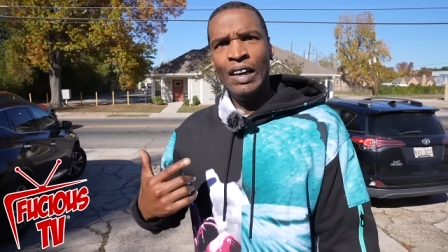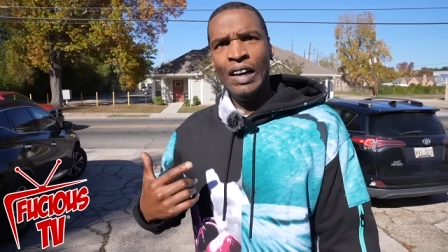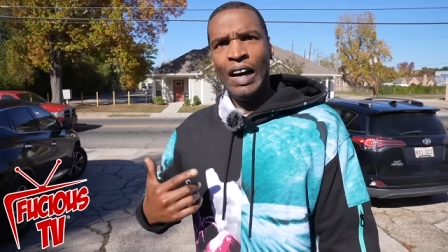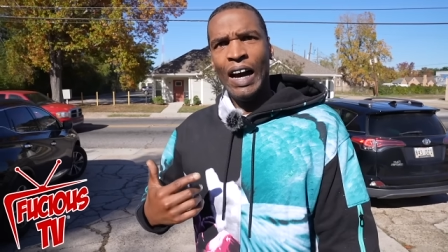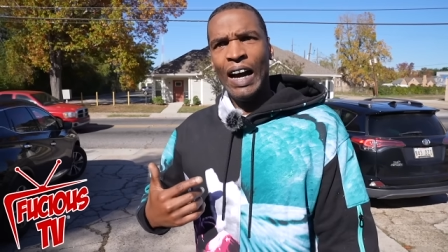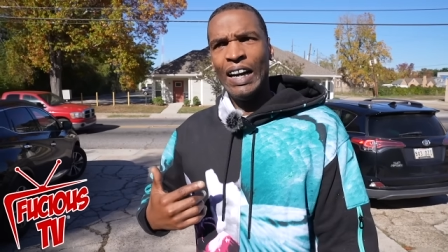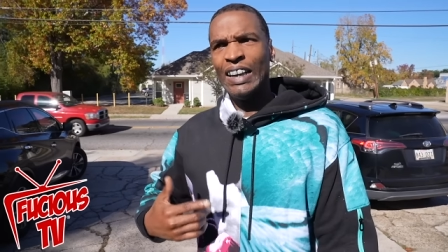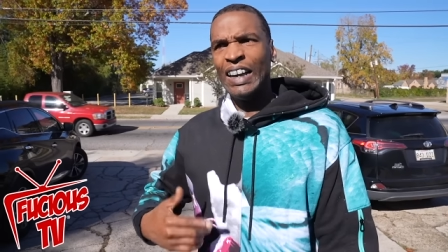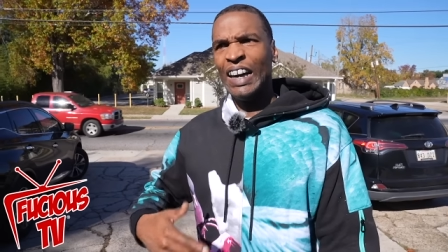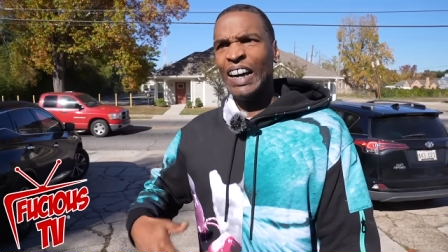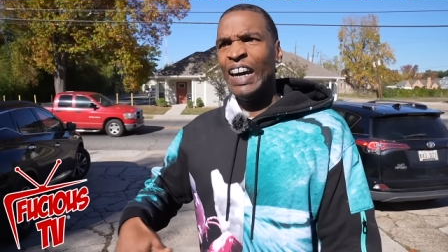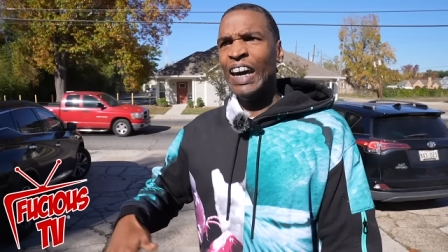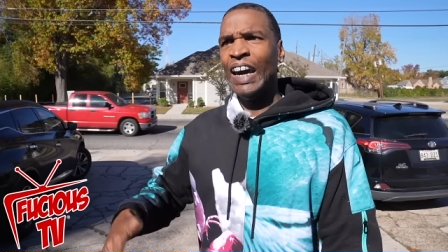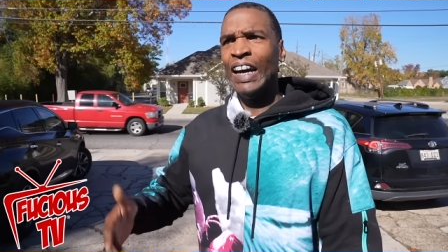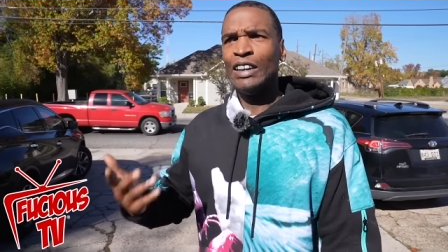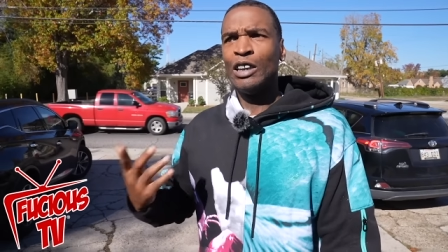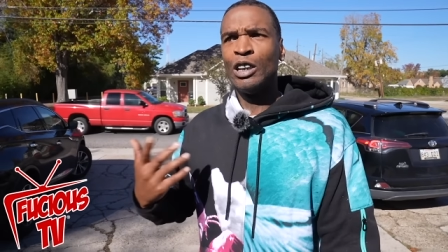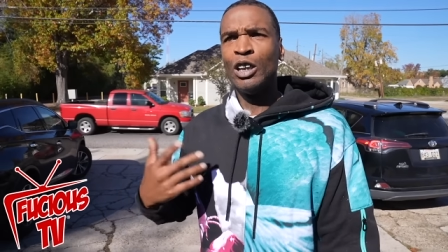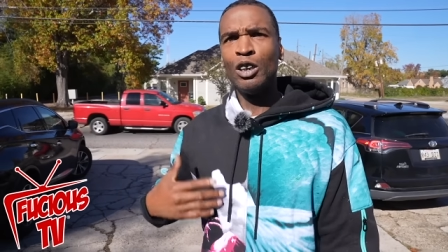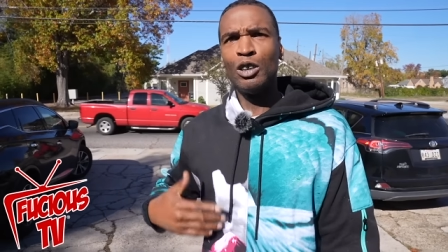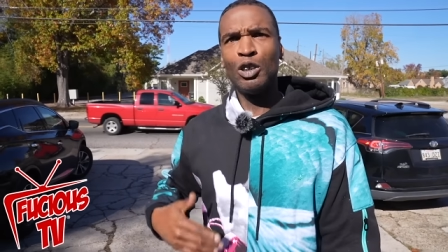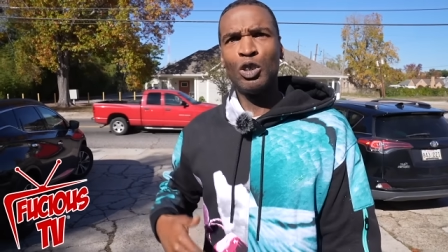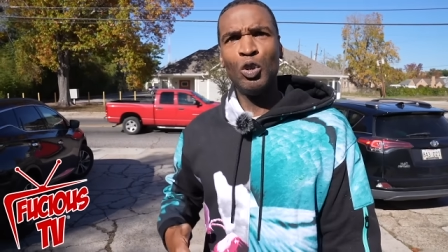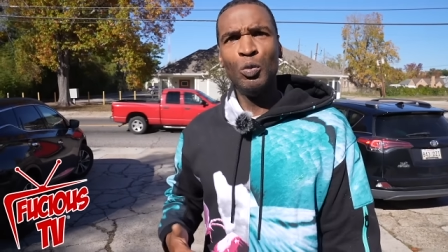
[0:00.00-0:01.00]
I think he had
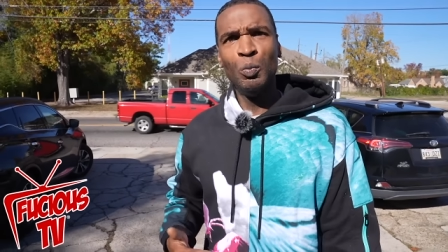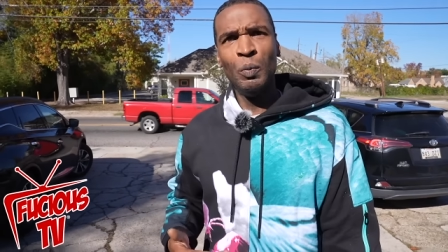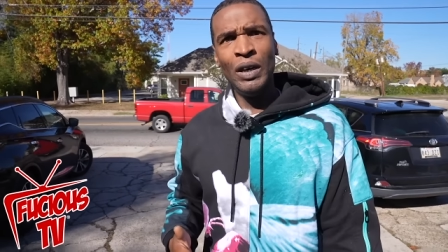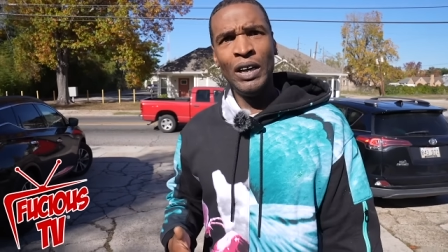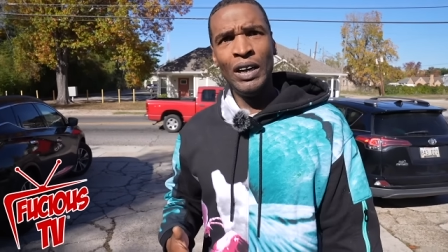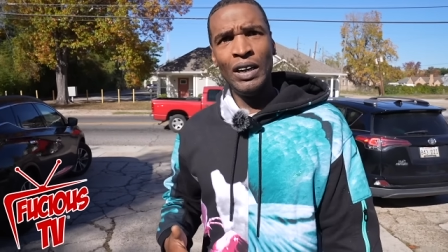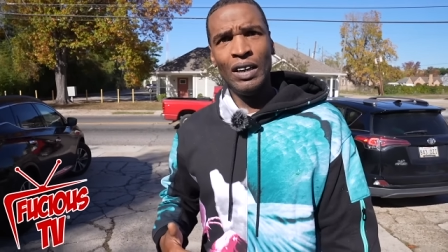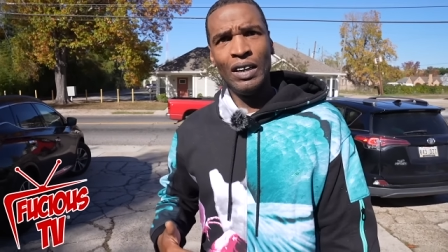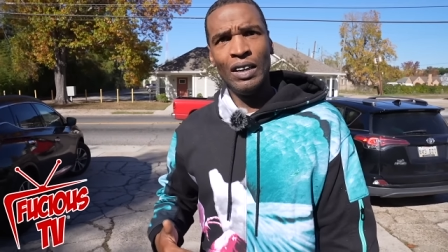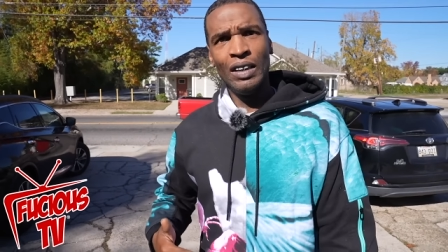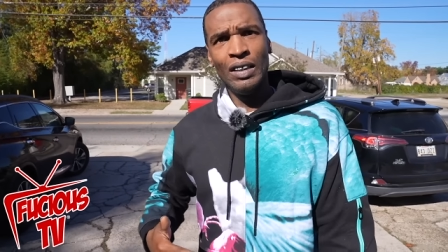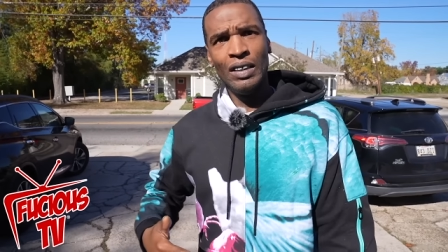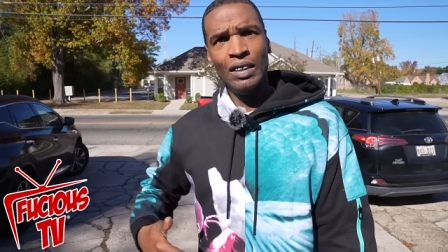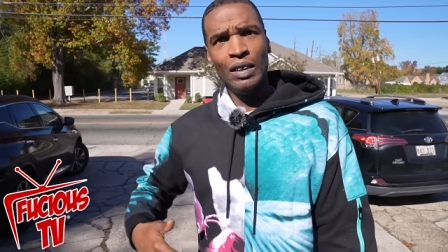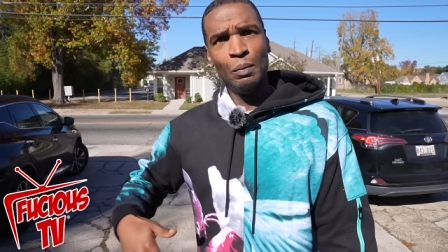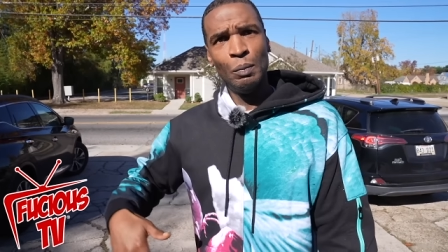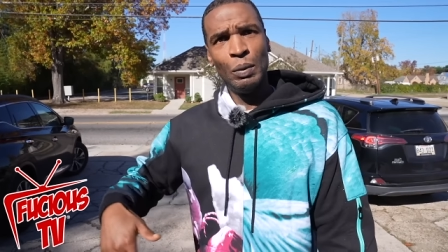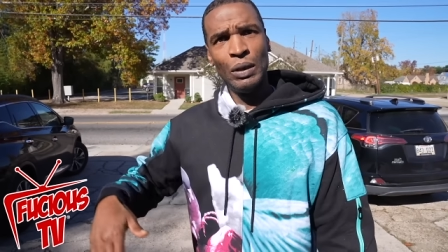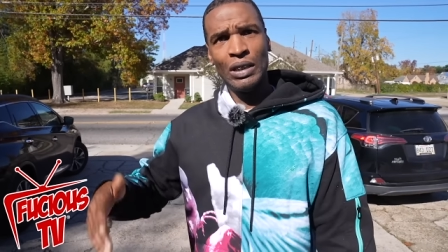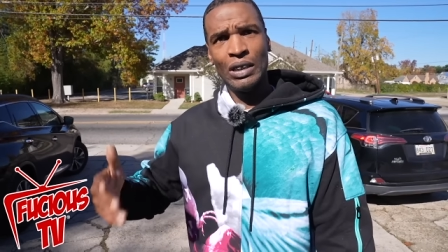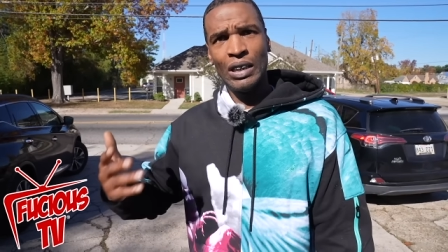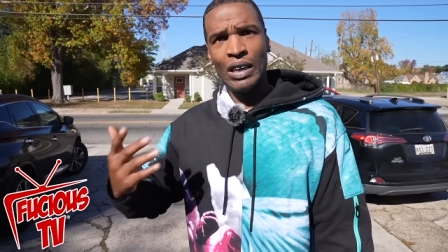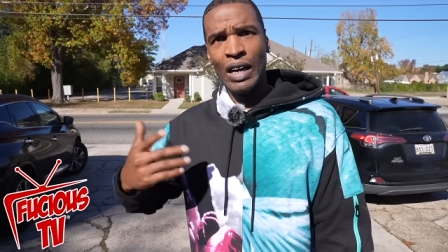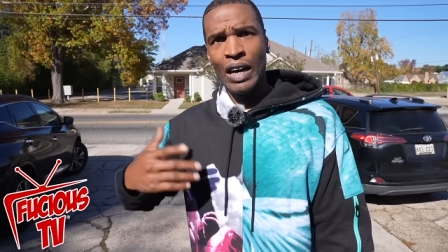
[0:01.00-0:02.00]
took too many. Them
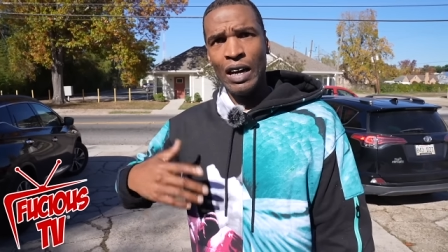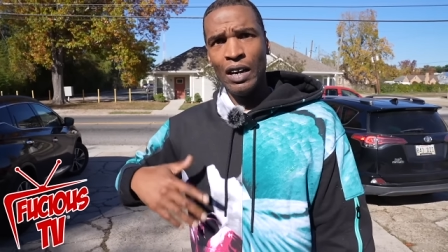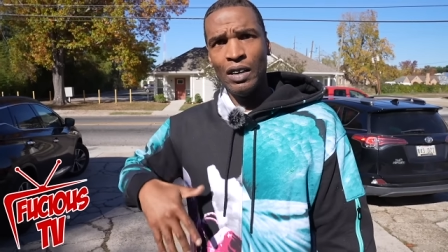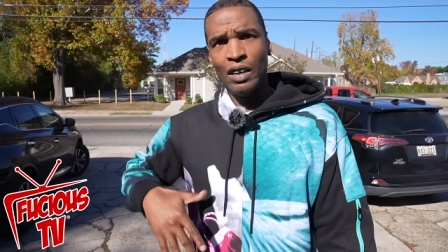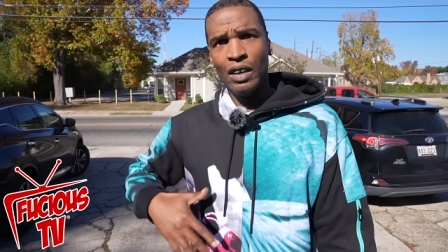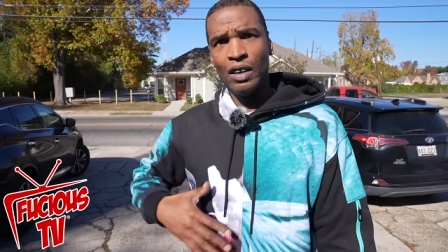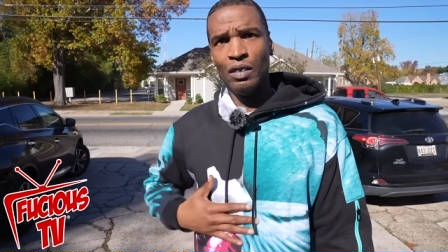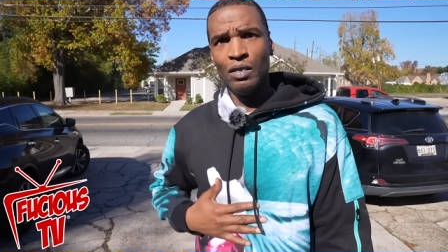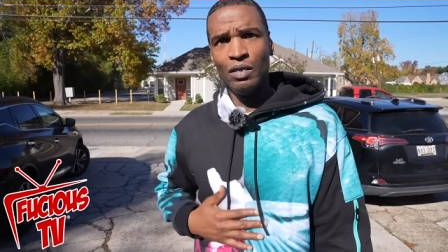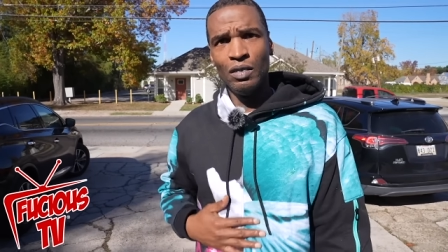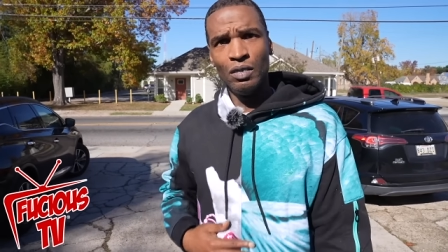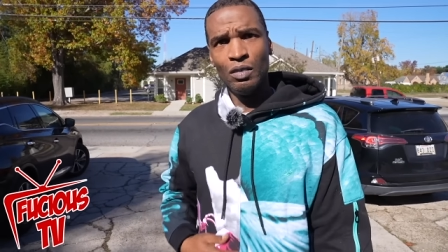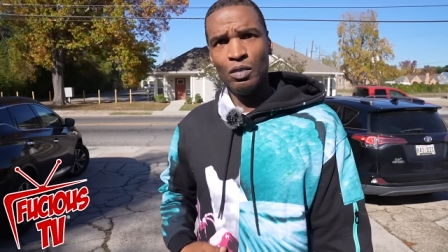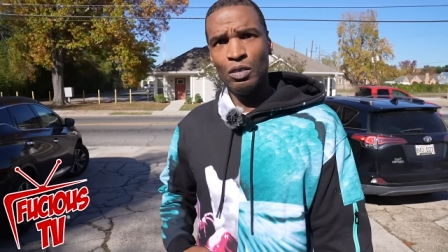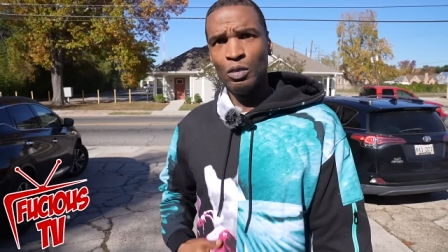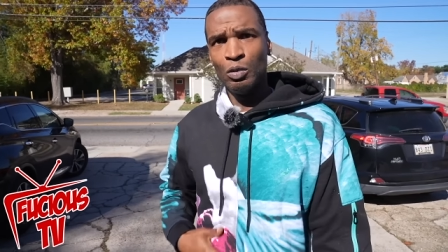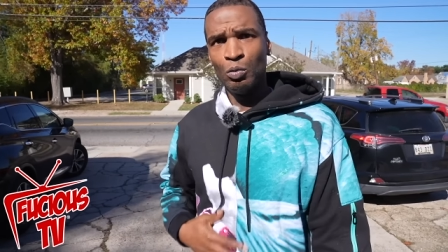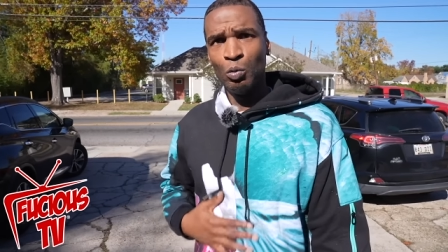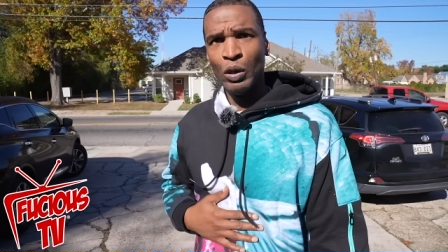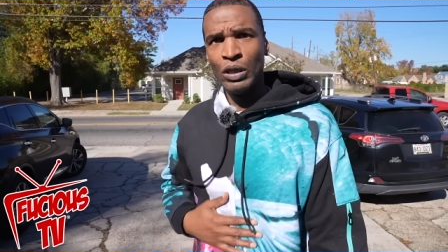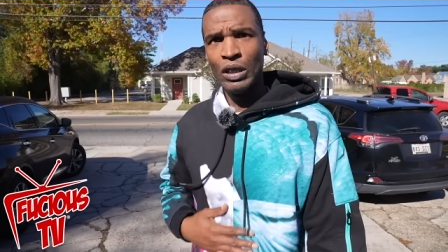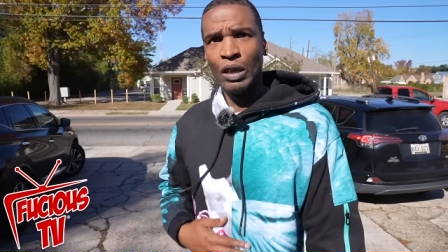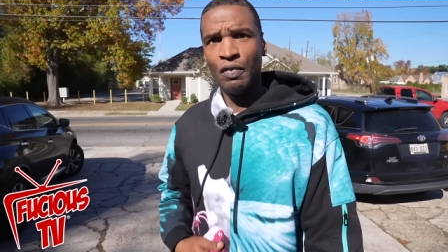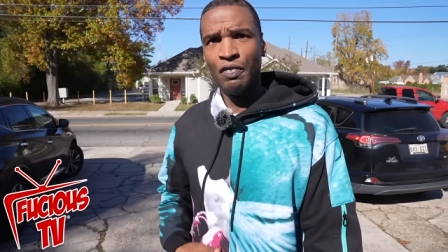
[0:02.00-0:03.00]
bitches had then
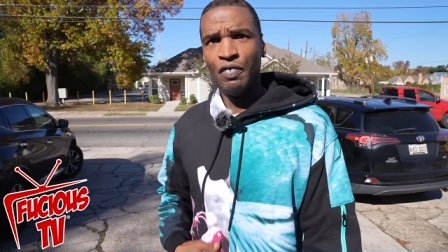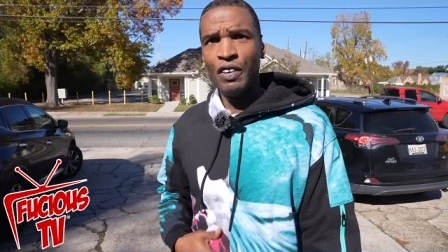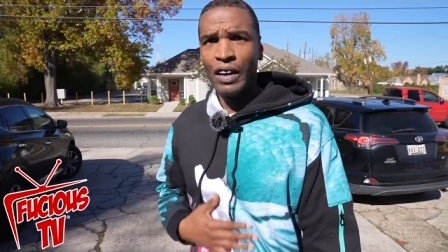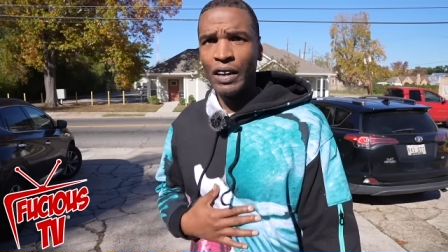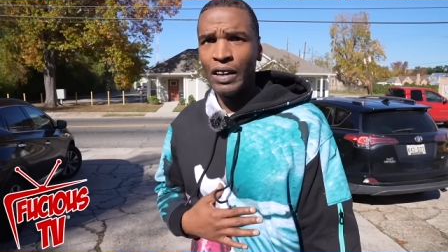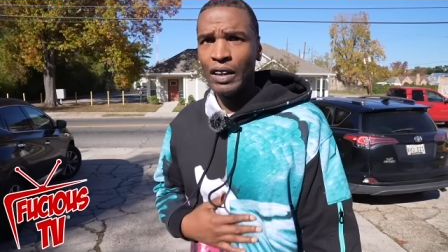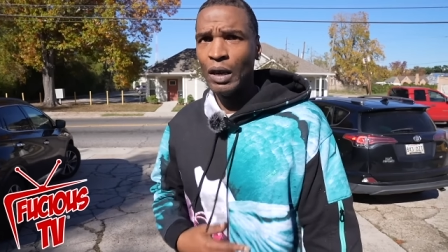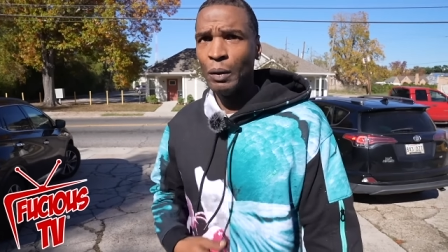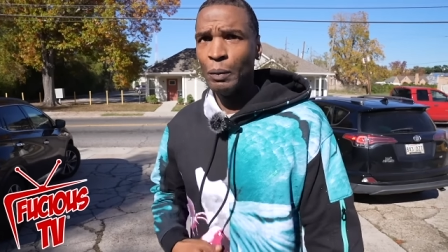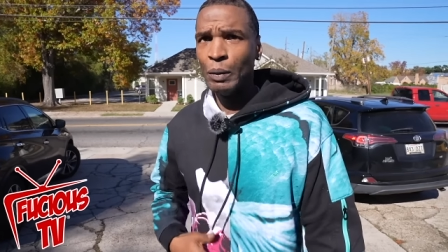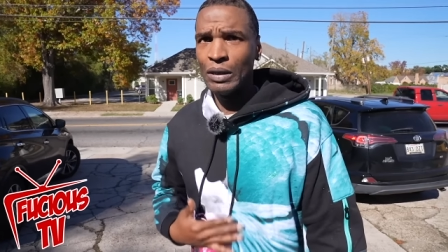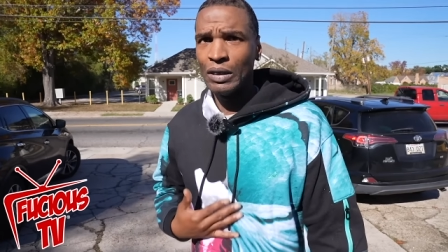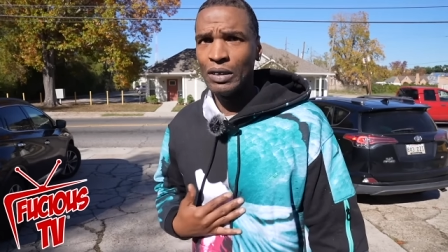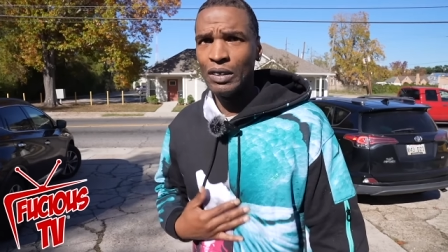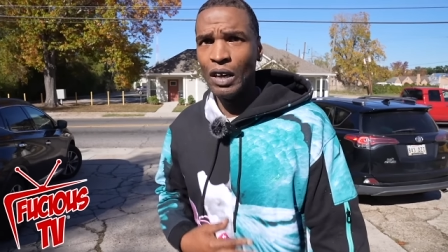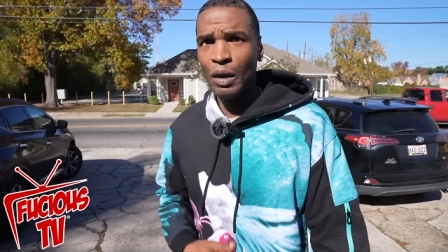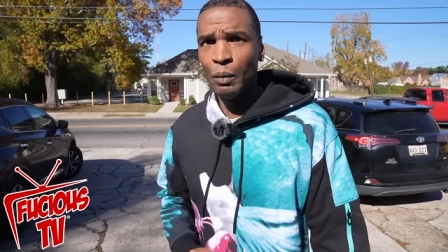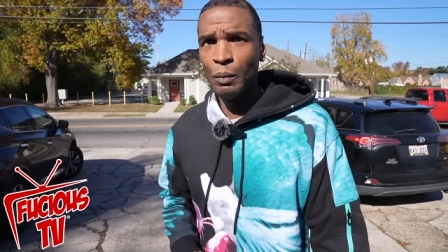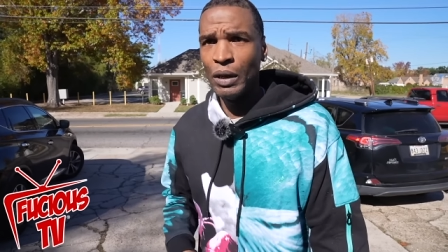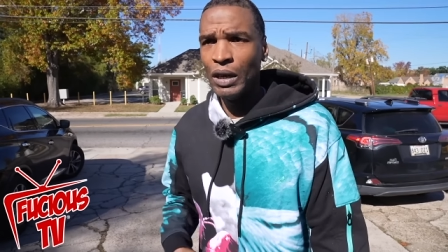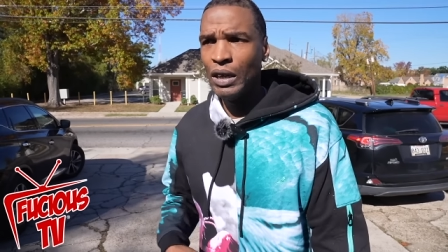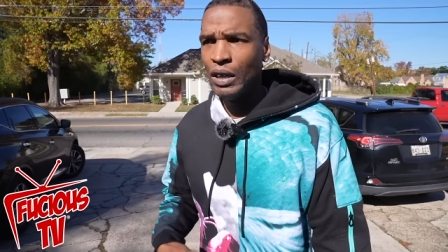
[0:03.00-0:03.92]
went to fucking up his stomach.